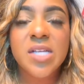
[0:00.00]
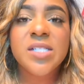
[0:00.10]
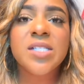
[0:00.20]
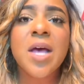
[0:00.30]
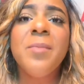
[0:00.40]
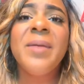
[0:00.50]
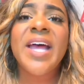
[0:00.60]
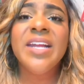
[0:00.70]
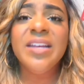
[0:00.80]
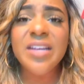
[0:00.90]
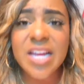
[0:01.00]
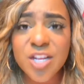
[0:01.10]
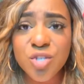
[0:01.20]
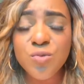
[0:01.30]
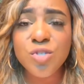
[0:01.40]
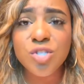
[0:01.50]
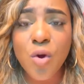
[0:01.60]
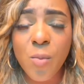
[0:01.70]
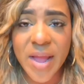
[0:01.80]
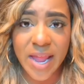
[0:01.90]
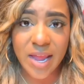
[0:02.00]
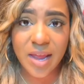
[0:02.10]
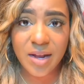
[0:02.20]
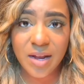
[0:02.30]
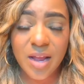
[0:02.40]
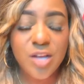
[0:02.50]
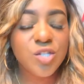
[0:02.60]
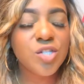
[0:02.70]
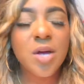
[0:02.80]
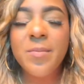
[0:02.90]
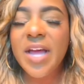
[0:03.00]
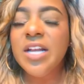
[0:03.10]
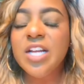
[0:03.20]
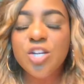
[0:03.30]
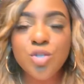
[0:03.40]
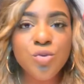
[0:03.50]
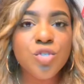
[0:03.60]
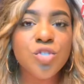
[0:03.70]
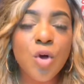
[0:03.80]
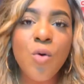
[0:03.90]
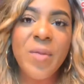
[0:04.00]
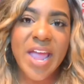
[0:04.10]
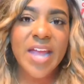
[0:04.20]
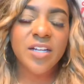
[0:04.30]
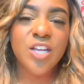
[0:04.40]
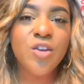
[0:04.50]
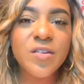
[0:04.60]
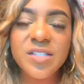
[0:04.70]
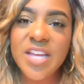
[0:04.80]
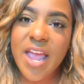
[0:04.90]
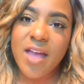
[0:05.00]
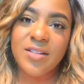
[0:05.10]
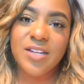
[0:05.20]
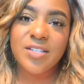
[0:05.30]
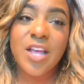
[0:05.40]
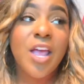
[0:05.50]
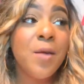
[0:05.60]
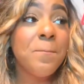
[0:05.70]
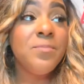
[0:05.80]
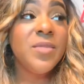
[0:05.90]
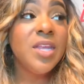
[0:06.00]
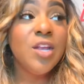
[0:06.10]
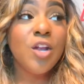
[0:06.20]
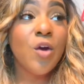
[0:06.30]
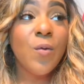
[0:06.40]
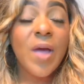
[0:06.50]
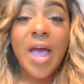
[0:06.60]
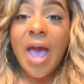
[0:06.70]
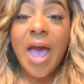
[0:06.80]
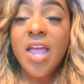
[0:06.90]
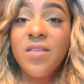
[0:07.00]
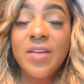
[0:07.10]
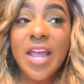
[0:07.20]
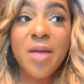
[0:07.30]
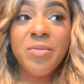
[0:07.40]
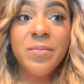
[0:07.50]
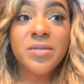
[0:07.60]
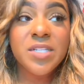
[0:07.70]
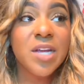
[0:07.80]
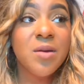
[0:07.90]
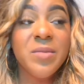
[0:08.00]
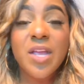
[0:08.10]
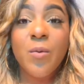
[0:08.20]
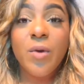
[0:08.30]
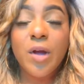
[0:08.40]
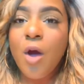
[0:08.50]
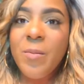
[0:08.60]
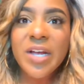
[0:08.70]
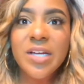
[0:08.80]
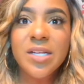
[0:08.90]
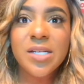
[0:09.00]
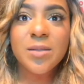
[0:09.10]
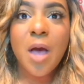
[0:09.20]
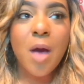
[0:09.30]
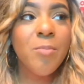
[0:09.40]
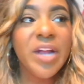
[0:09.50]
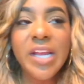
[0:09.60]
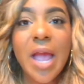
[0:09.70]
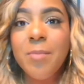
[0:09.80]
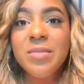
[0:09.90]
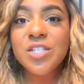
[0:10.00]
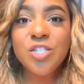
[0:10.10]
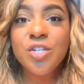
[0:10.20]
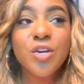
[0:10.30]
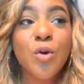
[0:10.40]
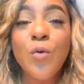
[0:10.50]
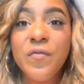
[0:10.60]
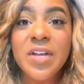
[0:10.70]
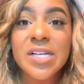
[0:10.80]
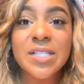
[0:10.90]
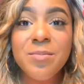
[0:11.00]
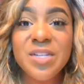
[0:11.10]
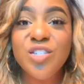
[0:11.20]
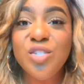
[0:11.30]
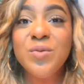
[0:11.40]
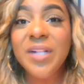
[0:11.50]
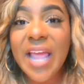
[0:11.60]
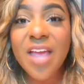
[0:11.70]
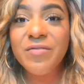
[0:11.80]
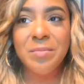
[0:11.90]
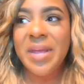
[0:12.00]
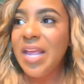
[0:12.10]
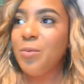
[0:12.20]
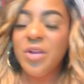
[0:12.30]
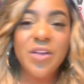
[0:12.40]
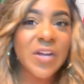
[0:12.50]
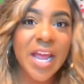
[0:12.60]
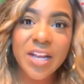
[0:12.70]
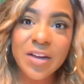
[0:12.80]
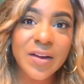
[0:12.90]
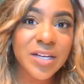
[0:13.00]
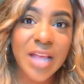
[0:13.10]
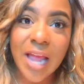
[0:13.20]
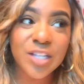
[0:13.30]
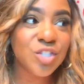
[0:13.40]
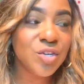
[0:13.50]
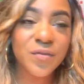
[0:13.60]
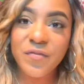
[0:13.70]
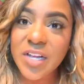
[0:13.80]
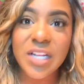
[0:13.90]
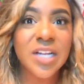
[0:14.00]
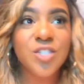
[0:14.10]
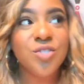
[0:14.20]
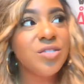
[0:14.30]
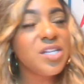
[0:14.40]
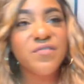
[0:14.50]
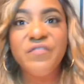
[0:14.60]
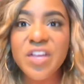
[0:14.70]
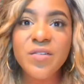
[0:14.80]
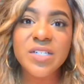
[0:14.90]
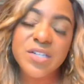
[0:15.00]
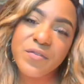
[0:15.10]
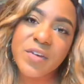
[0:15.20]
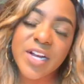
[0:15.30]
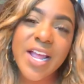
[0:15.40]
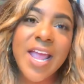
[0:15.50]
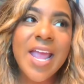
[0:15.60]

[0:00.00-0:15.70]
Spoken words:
Somebody needs you so bad. Somebody needs you so badly. Your talents, you know, I even had people tell me at work, oh my goodness, Bunny, I missed your goofiness. I missed you laughing. Man, when you're not here, I can sure feel it. It sure does feel different.